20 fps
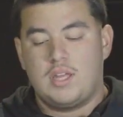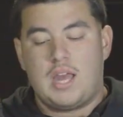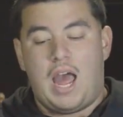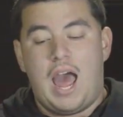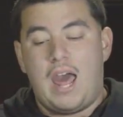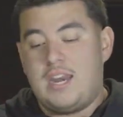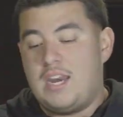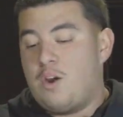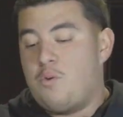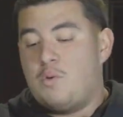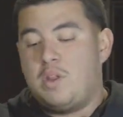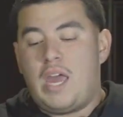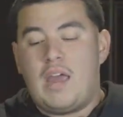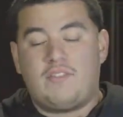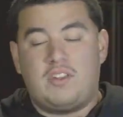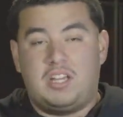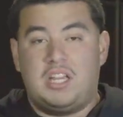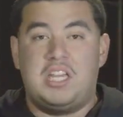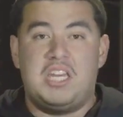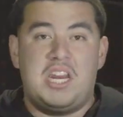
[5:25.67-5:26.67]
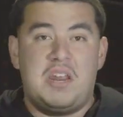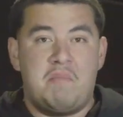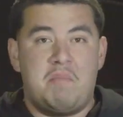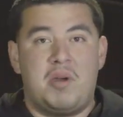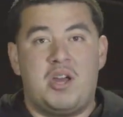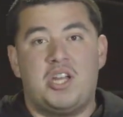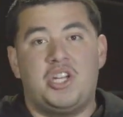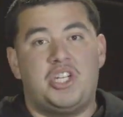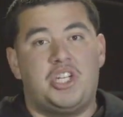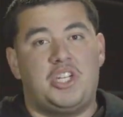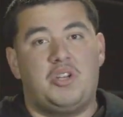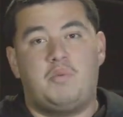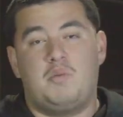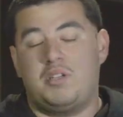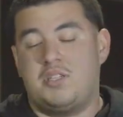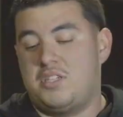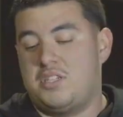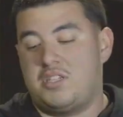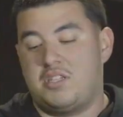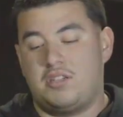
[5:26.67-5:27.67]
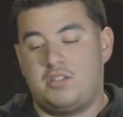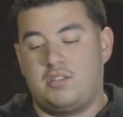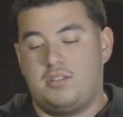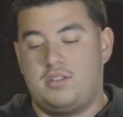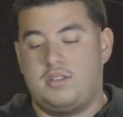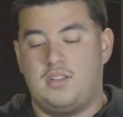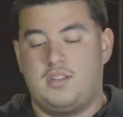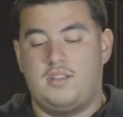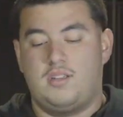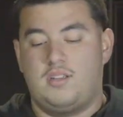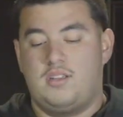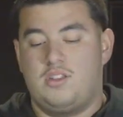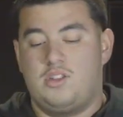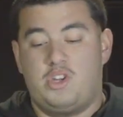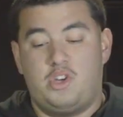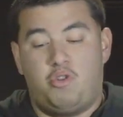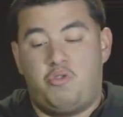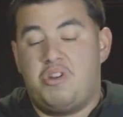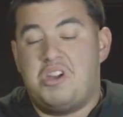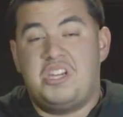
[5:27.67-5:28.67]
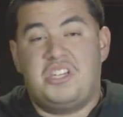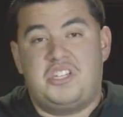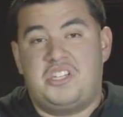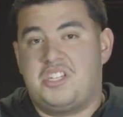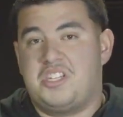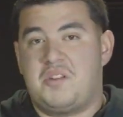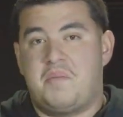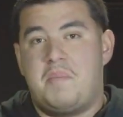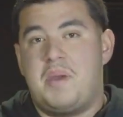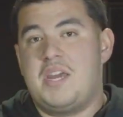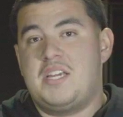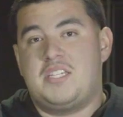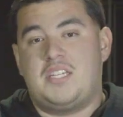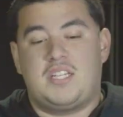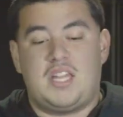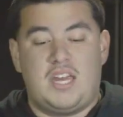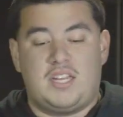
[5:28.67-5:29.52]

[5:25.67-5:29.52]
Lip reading: I didn't really have to clean it much. The grit is just amazing.